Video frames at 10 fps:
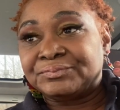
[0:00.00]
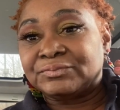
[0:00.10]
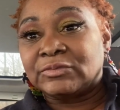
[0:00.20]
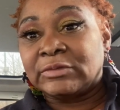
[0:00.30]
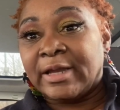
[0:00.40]

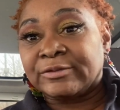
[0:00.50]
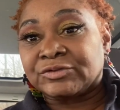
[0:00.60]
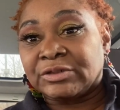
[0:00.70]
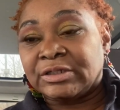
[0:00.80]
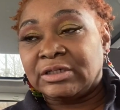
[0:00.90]

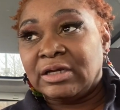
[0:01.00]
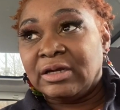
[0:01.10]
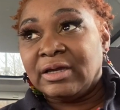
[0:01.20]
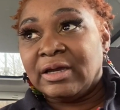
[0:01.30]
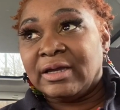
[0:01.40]
naturally.
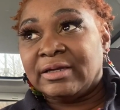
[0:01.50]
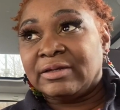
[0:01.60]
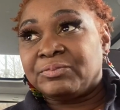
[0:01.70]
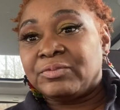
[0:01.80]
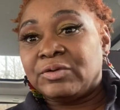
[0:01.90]
And it
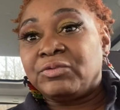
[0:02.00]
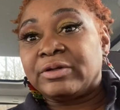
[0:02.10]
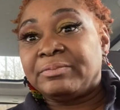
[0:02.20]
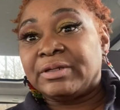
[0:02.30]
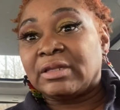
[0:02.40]
would have
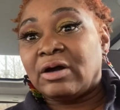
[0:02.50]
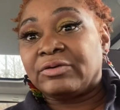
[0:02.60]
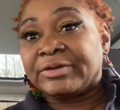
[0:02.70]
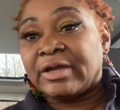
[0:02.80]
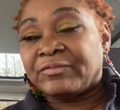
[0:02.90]
been
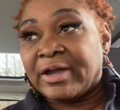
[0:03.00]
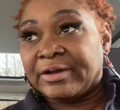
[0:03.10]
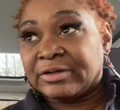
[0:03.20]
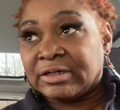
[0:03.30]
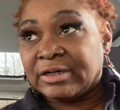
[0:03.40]
long now if I
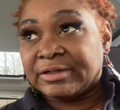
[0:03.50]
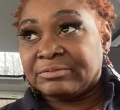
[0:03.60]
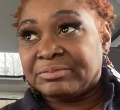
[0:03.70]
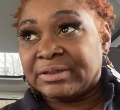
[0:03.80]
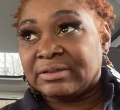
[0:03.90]
hadn't cut it,
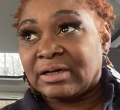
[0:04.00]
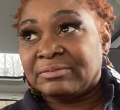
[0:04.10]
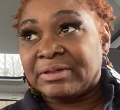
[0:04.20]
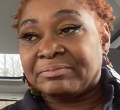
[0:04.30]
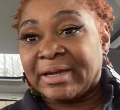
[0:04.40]
but I'm
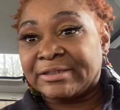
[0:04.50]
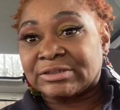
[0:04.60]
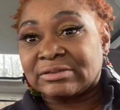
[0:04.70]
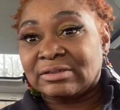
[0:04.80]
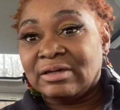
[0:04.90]
impatient.